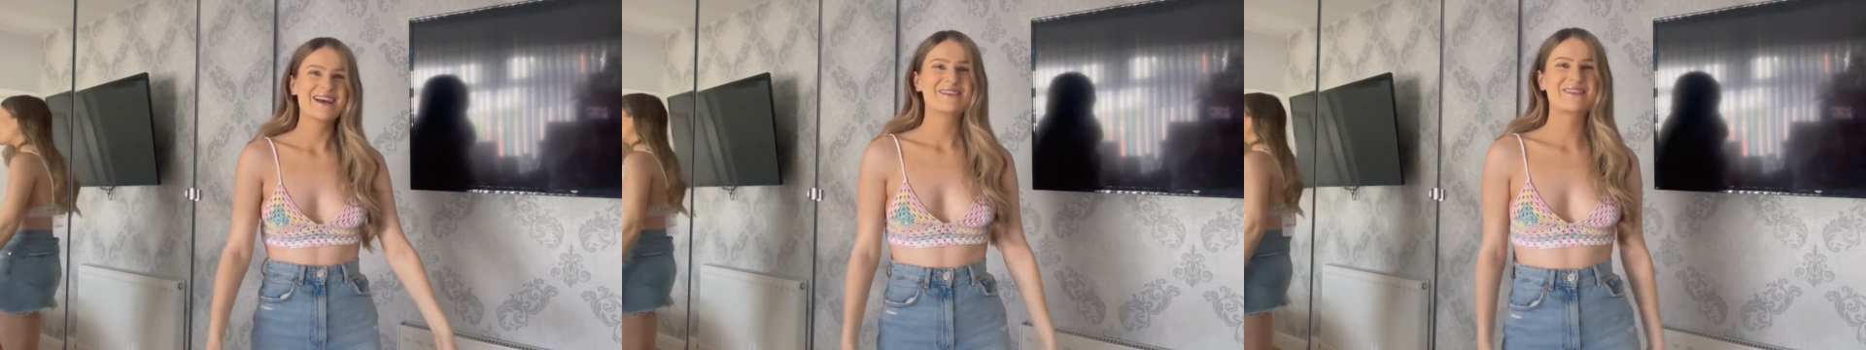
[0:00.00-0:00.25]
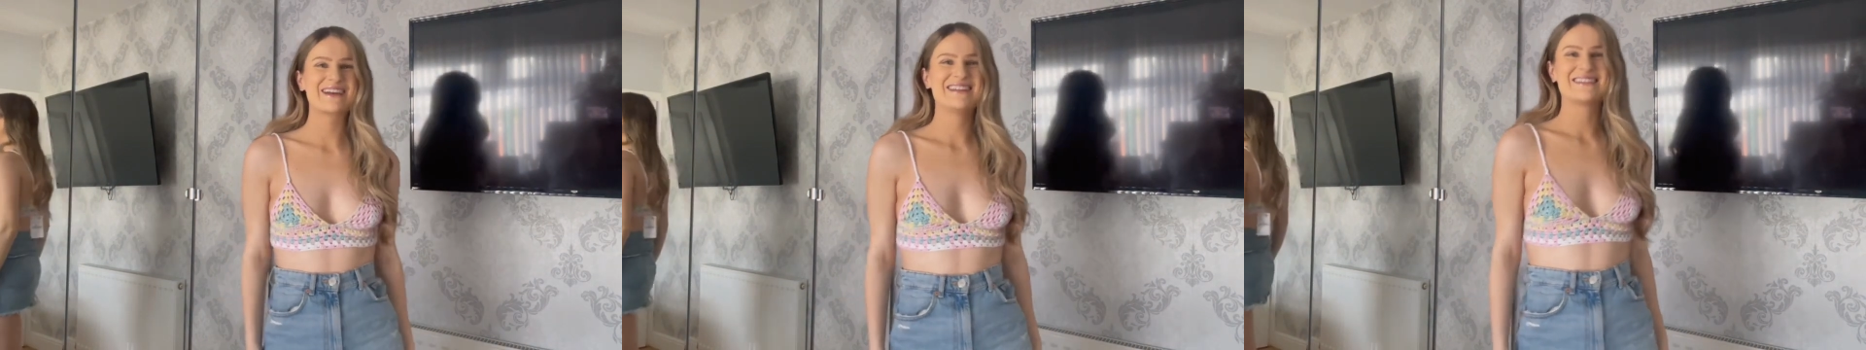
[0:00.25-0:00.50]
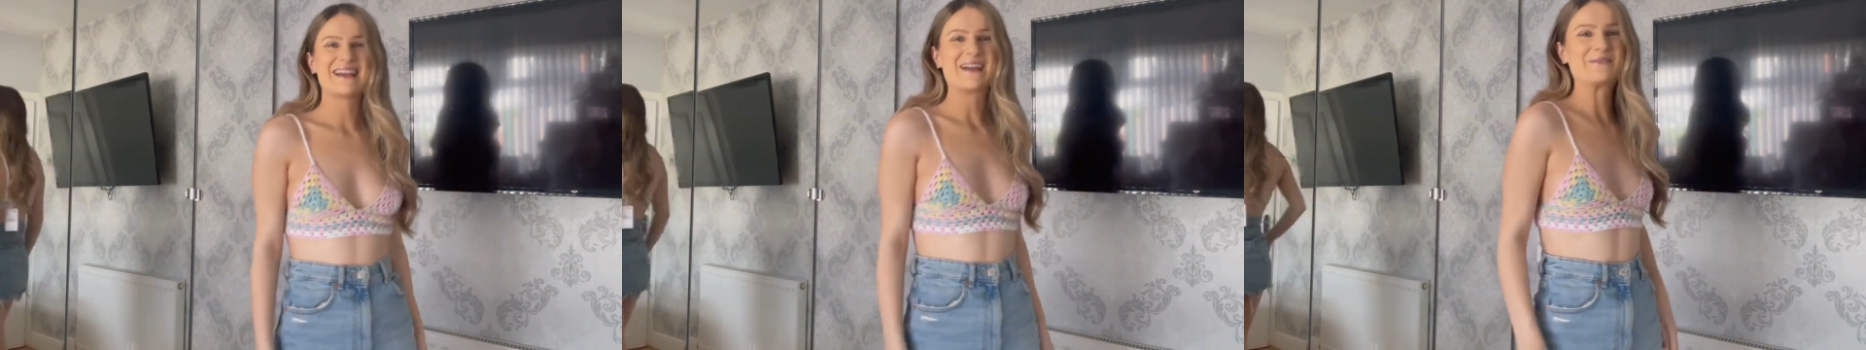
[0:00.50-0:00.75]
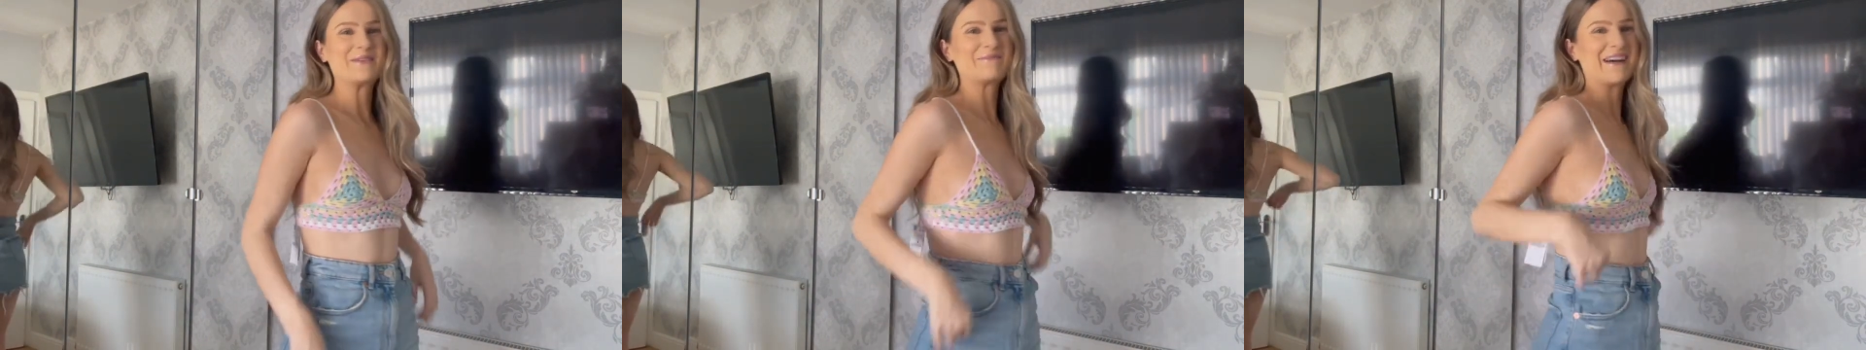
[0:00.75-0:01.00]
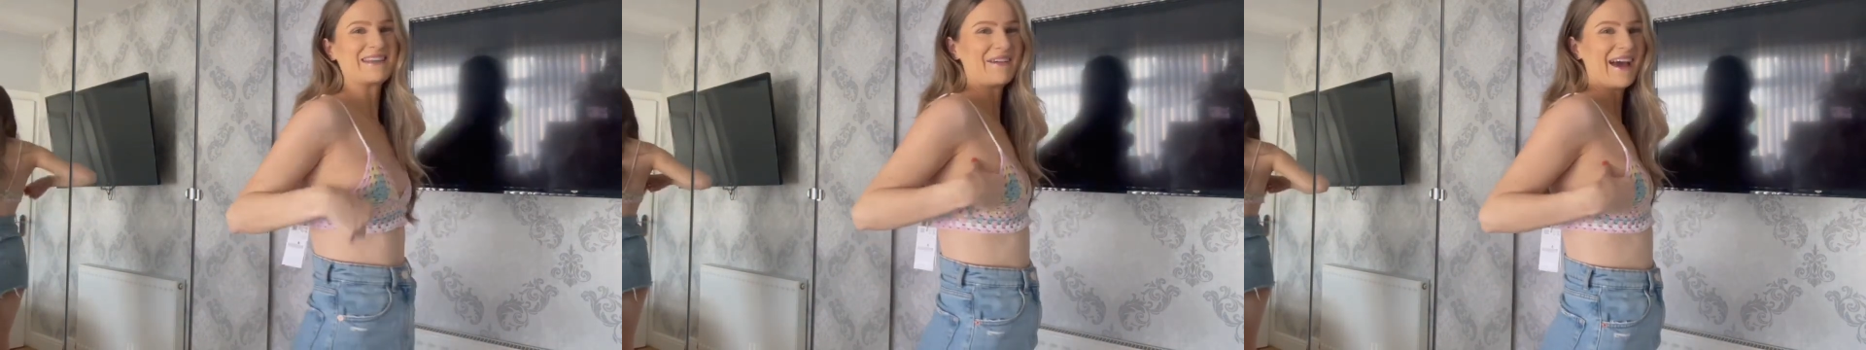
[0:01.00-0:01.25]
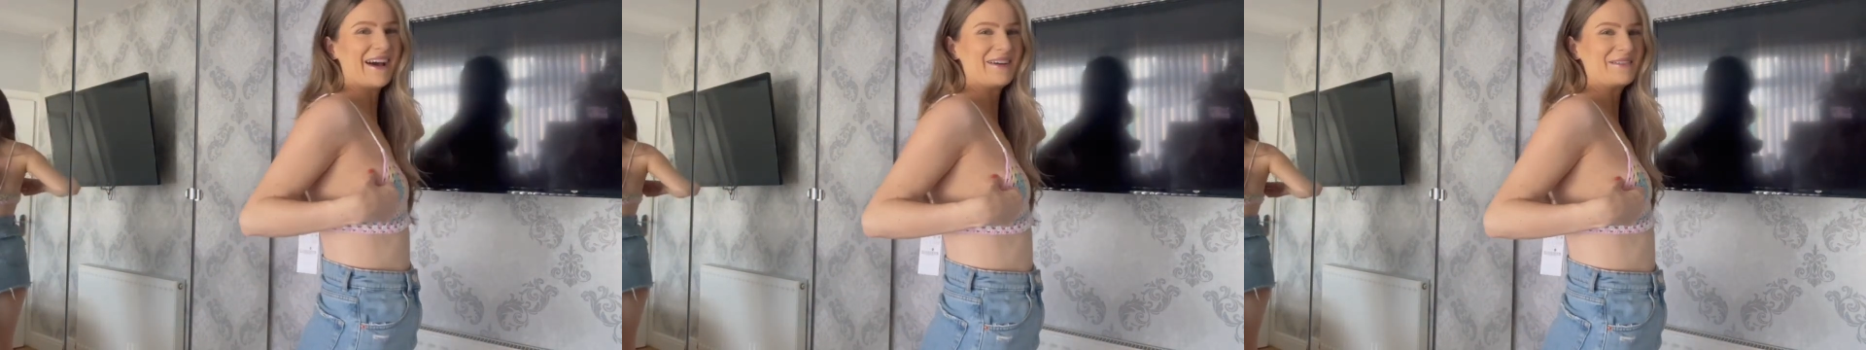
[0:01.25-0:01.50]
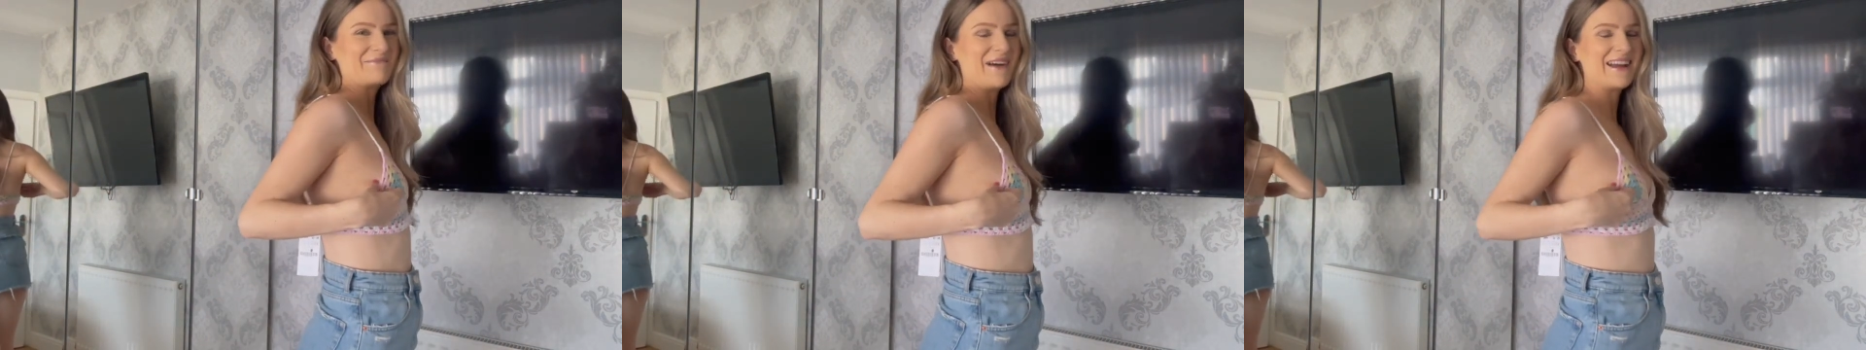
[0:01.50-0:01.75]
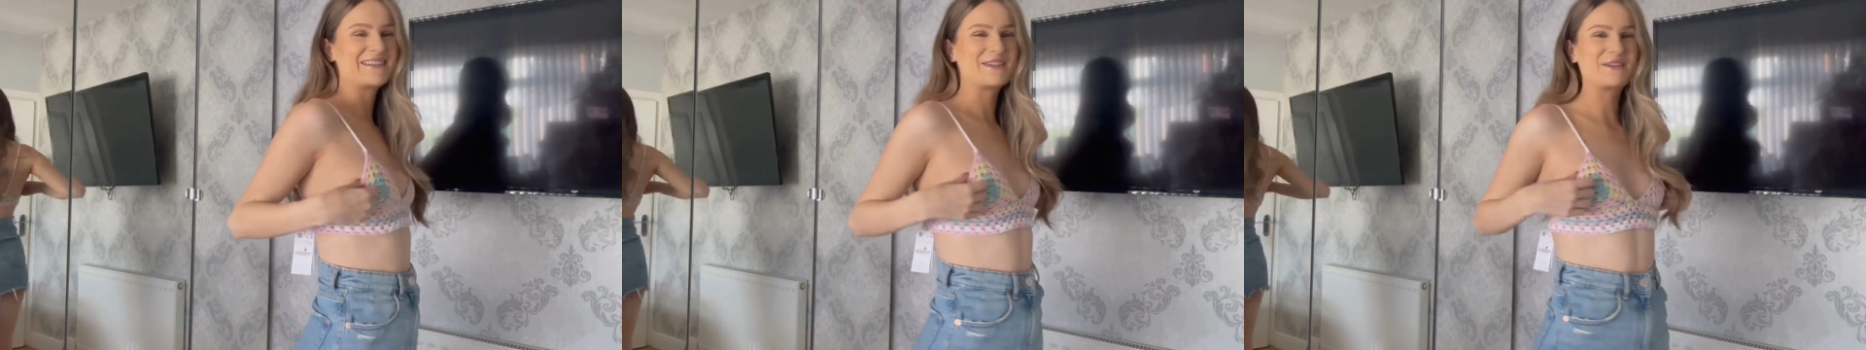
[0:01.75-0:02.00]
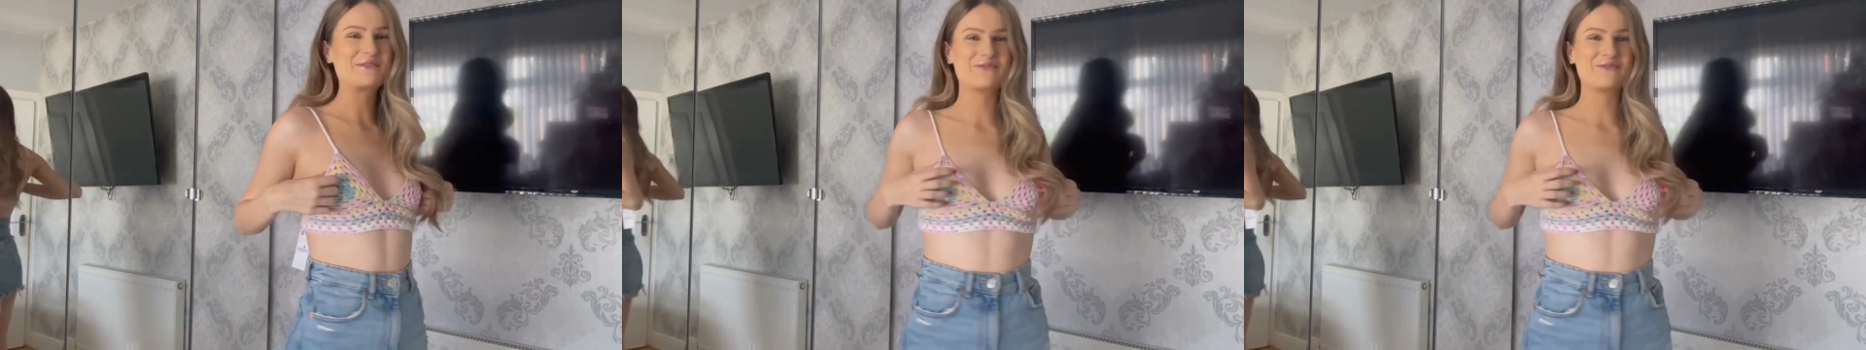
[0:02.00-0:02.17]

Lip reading: which I'm not mad about, but I do